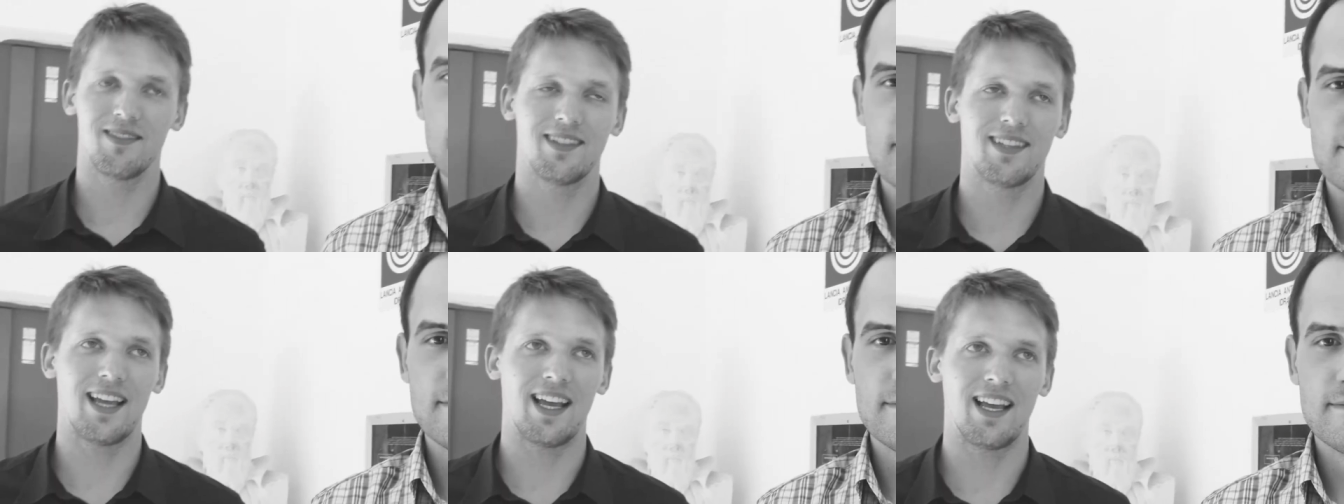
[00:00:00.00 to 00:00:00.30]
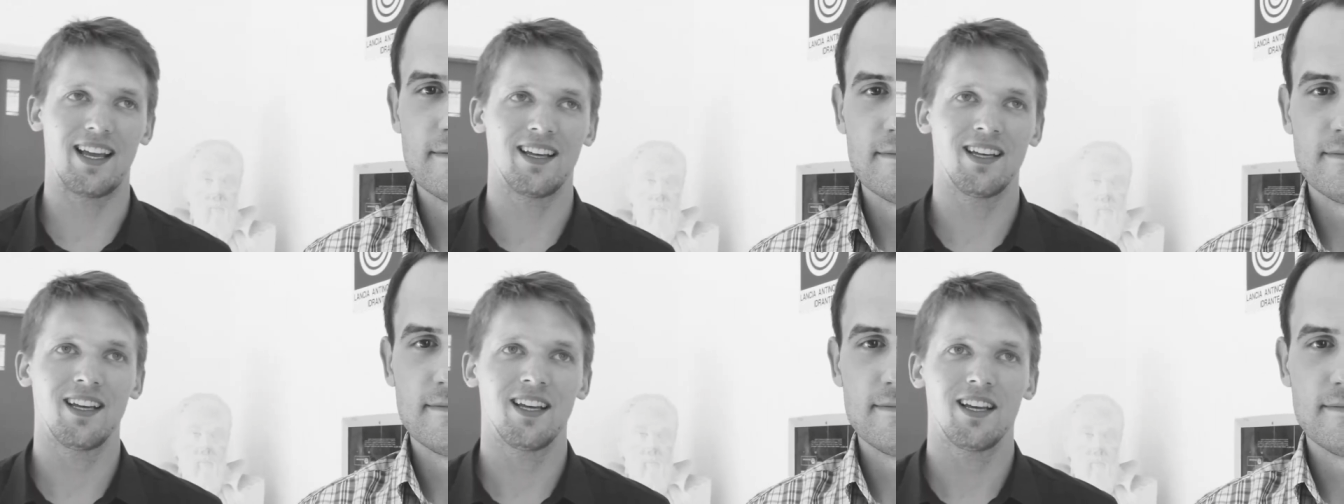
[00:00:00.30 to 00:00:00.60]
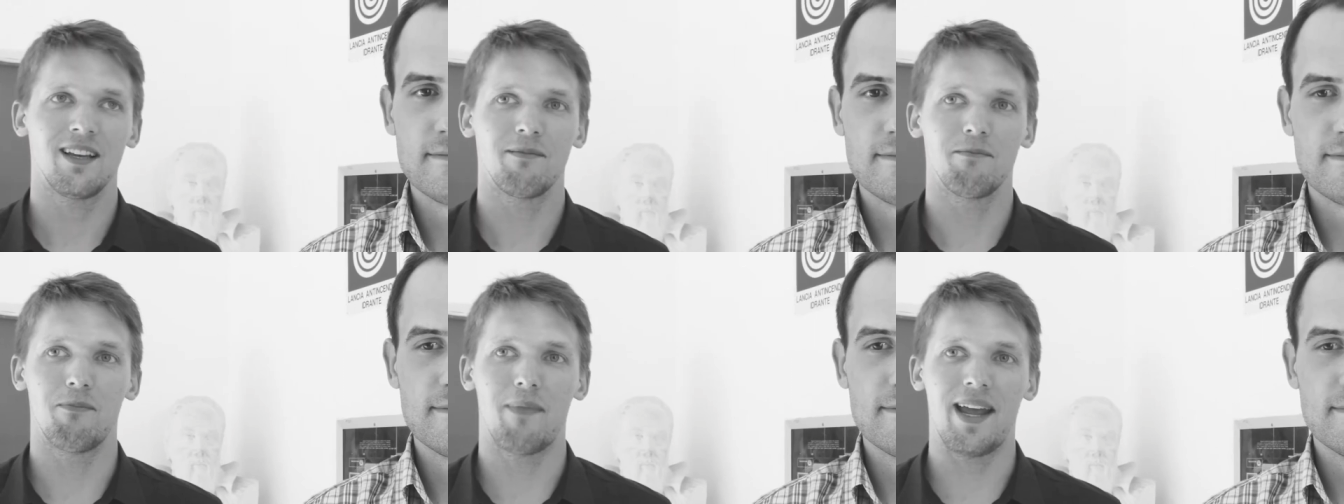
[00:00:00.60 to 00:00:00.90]
The
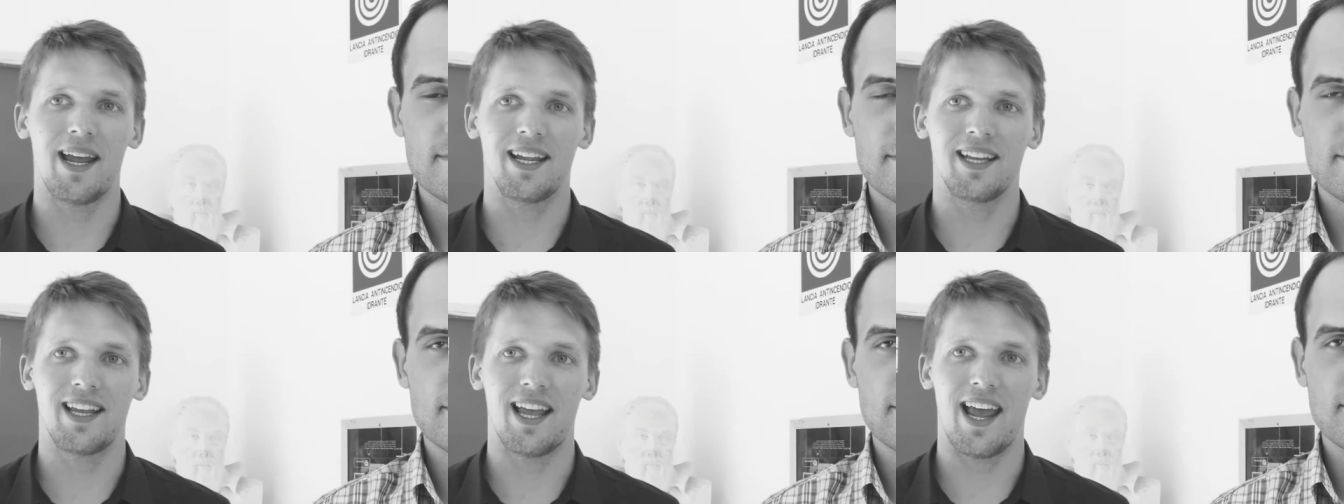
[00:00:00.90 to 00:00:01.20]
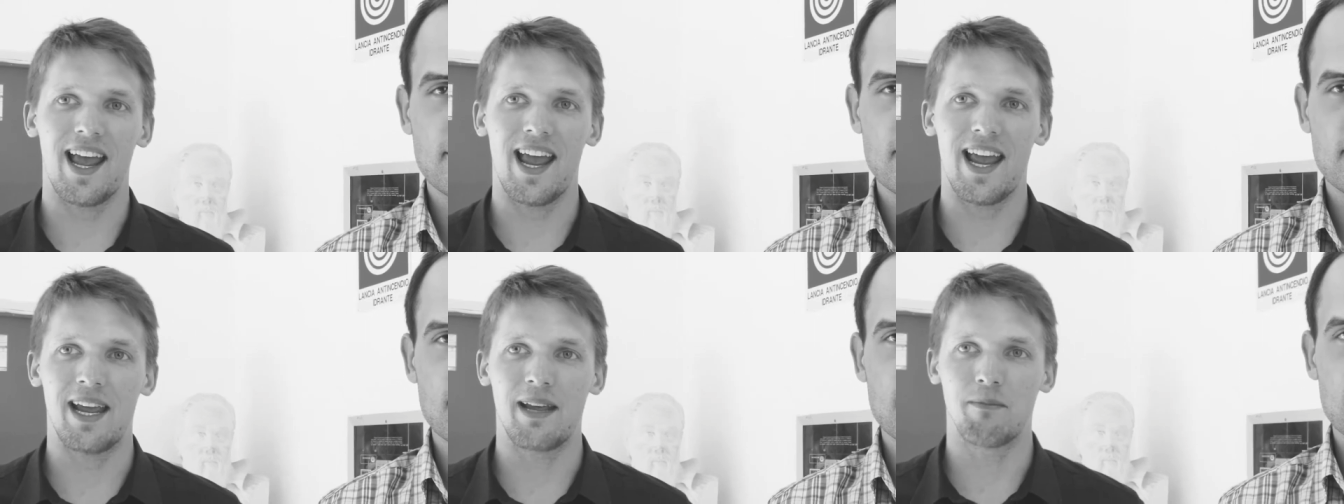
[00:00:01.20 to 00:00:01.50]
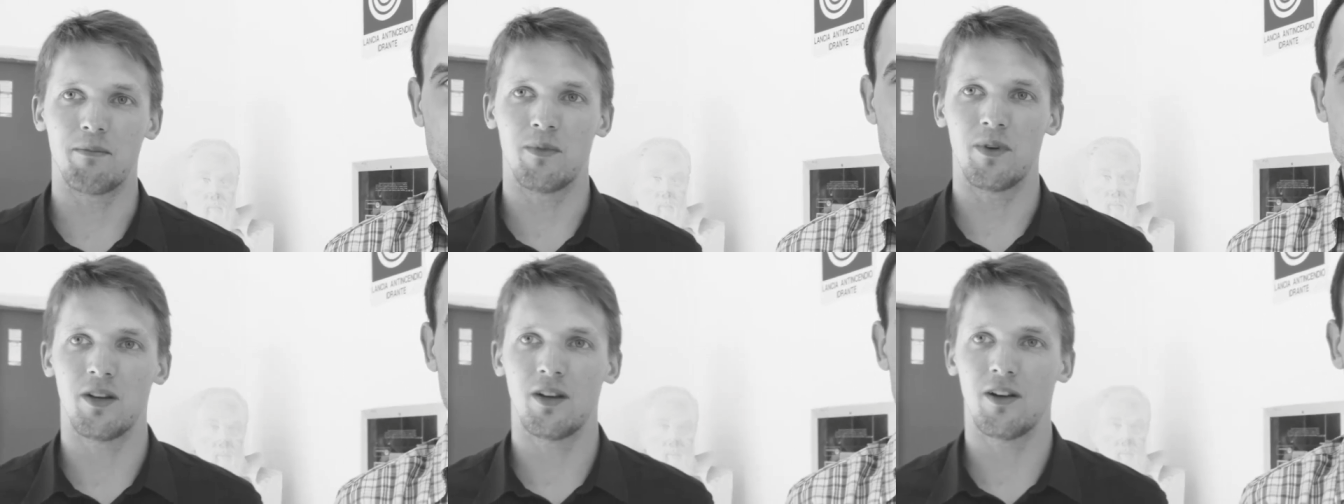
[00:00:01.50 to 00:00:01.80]
main
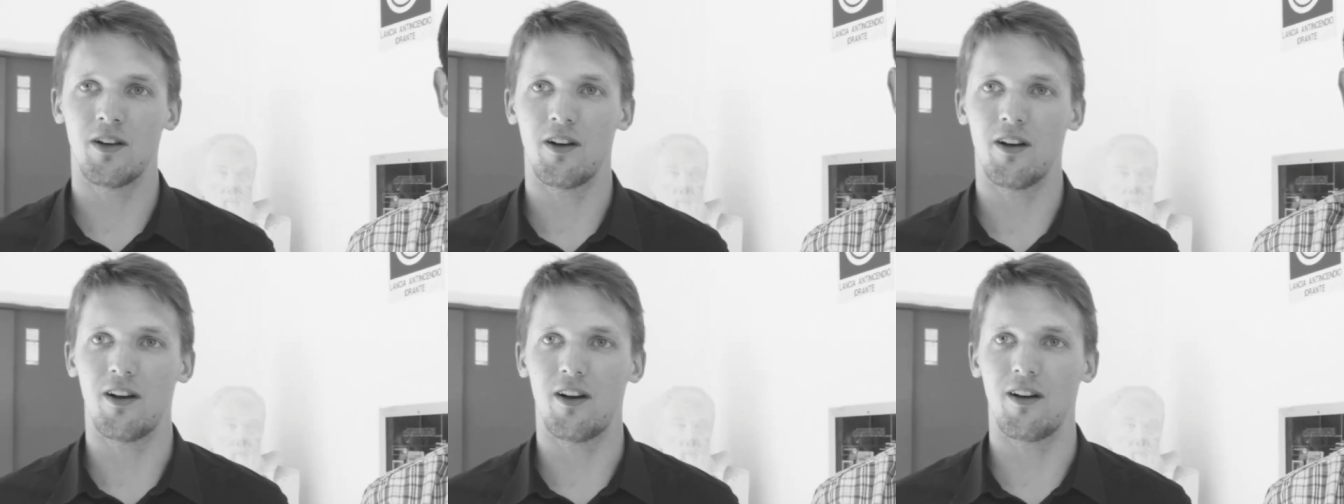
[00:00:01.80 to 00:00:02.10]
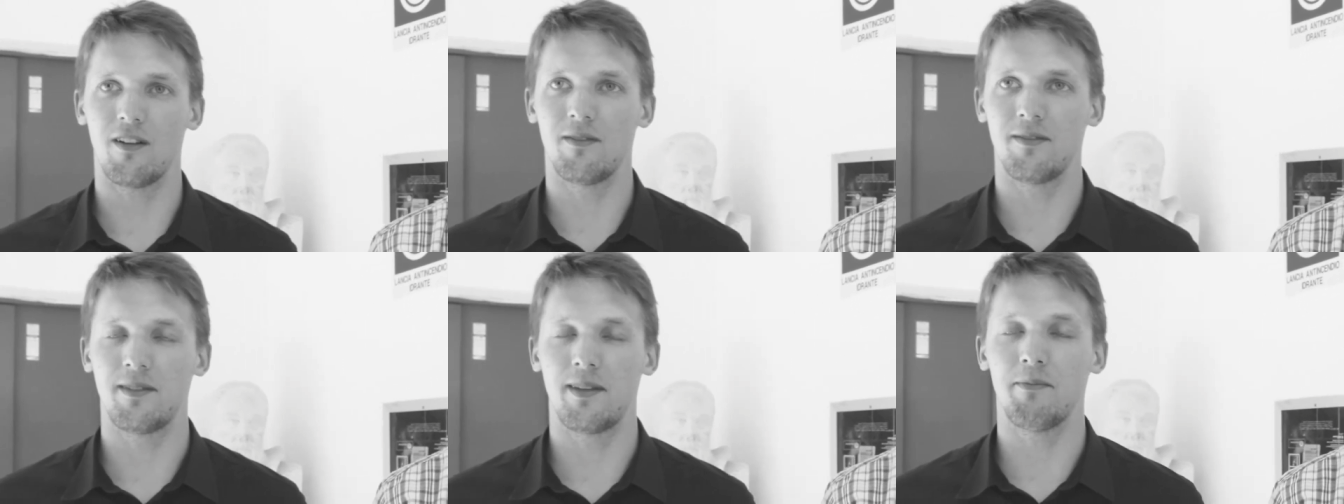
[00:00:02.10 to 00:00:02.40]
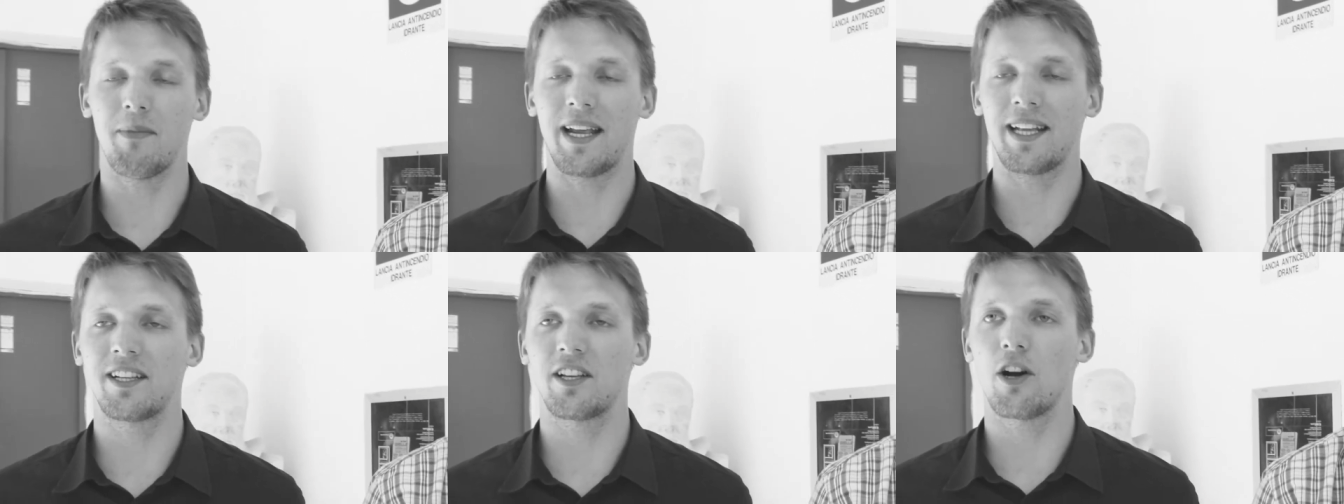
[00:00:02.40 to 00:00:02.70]
aim, the
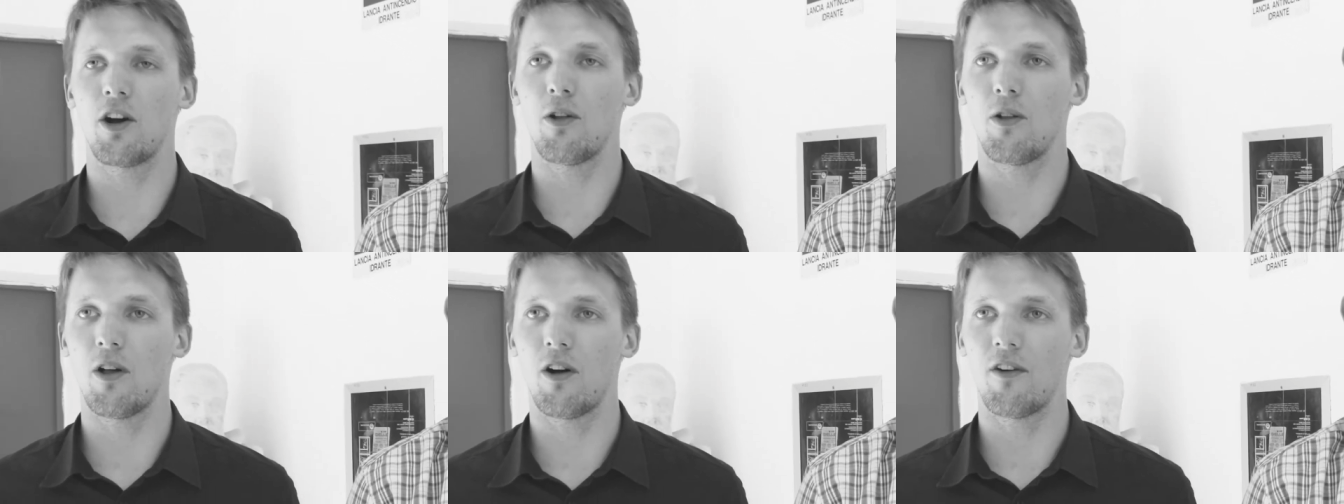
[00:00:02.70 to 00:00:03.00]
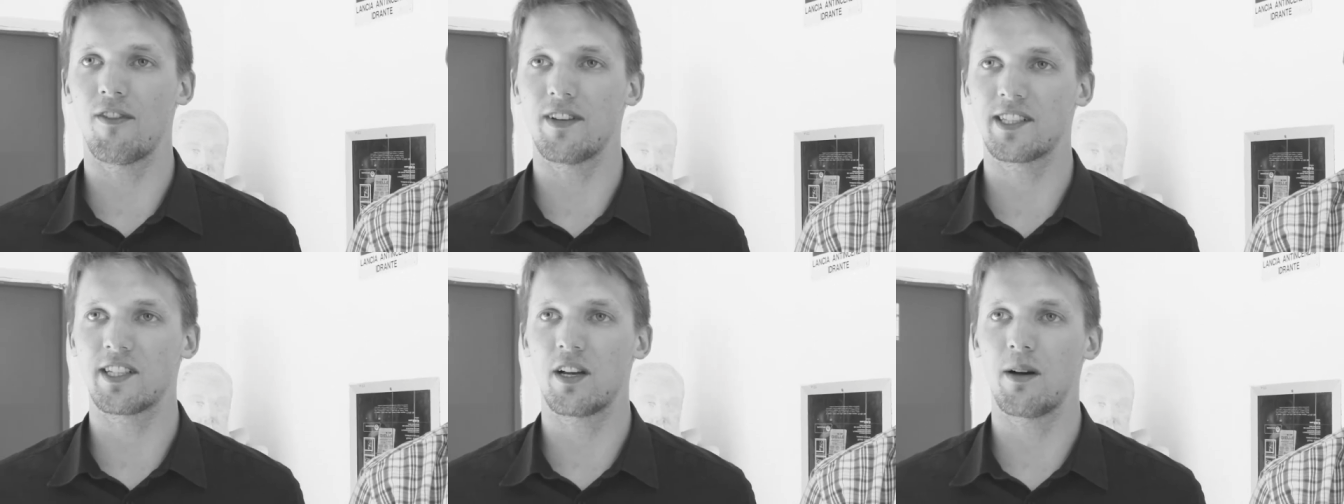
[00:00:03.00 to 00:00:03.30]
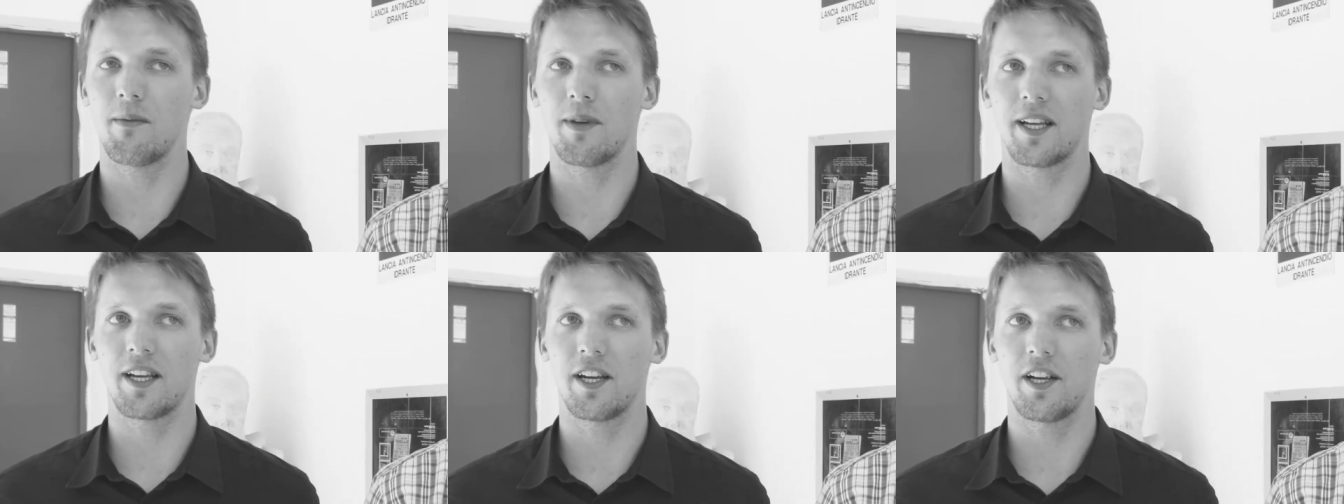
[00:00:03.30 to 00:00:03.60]
main goal of us
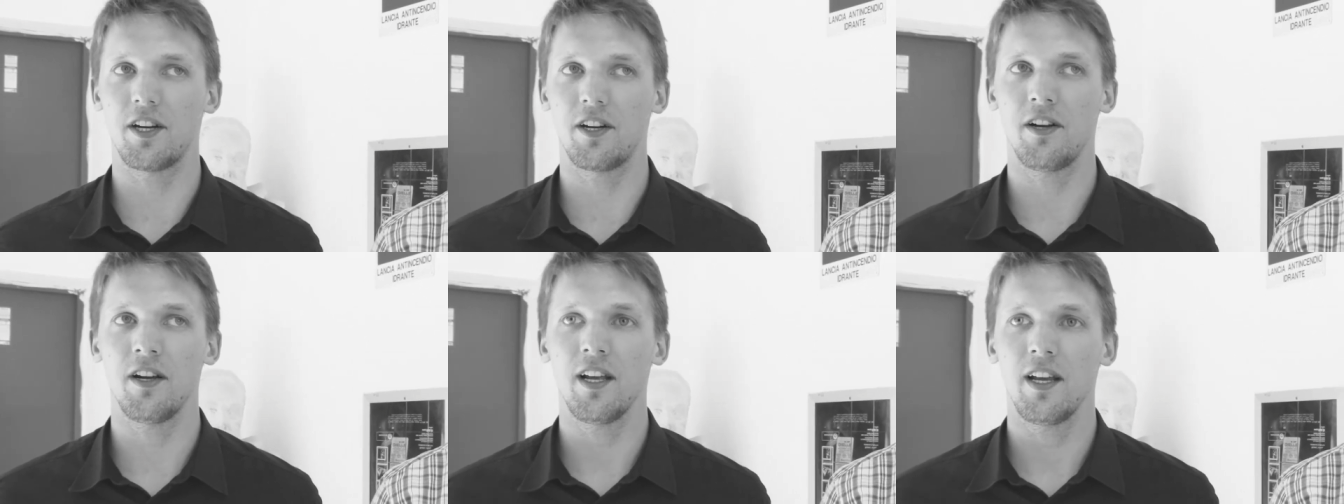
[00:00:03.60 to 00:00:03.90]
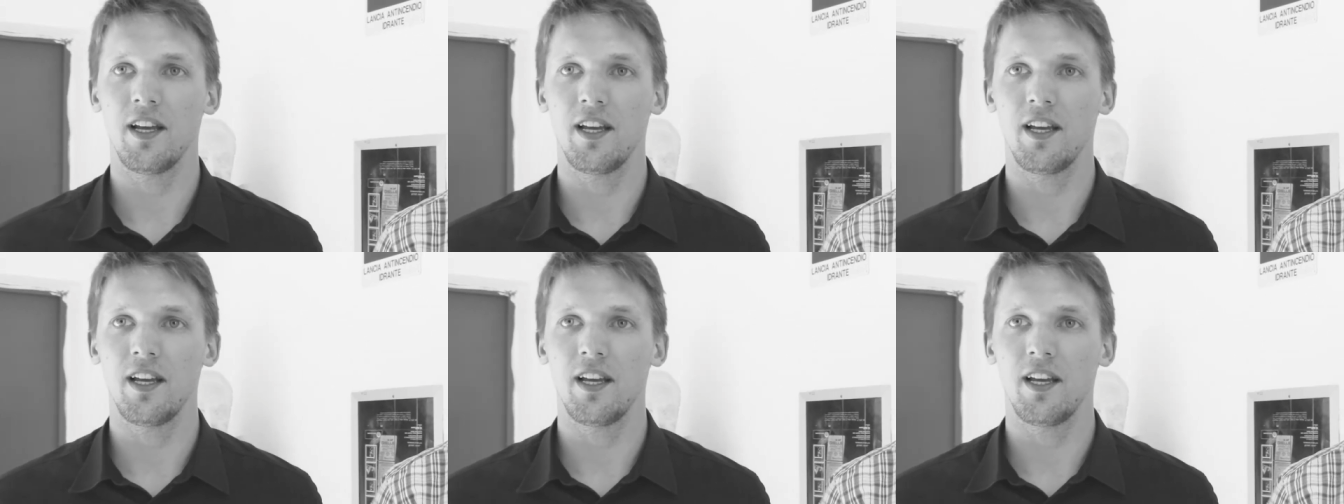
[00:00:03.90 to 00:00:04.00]
coming here